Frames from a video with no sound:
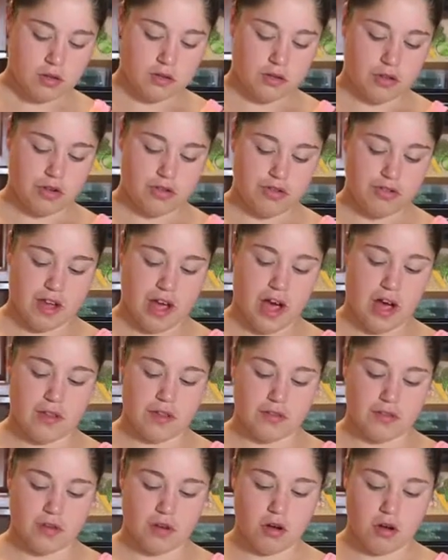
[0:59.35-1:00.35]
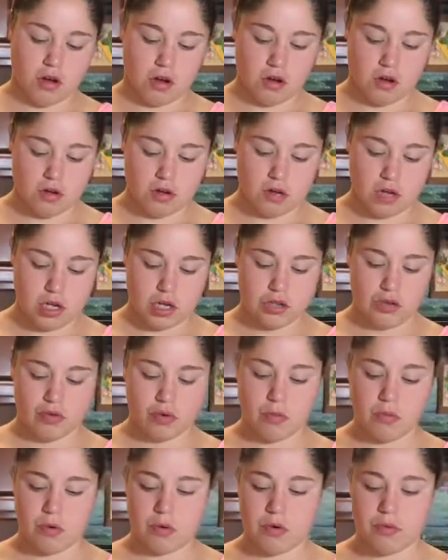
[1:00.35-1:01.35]
So you just add this all into
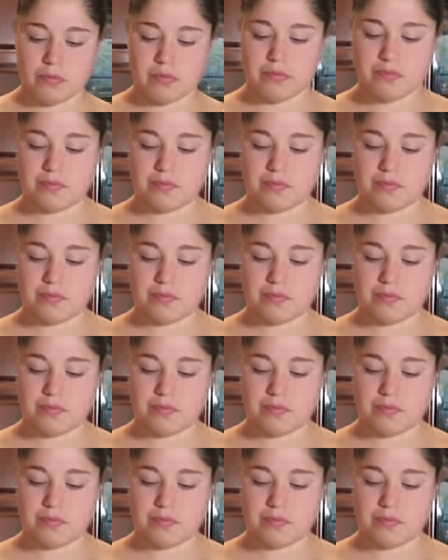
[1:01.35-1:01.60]
a bowl.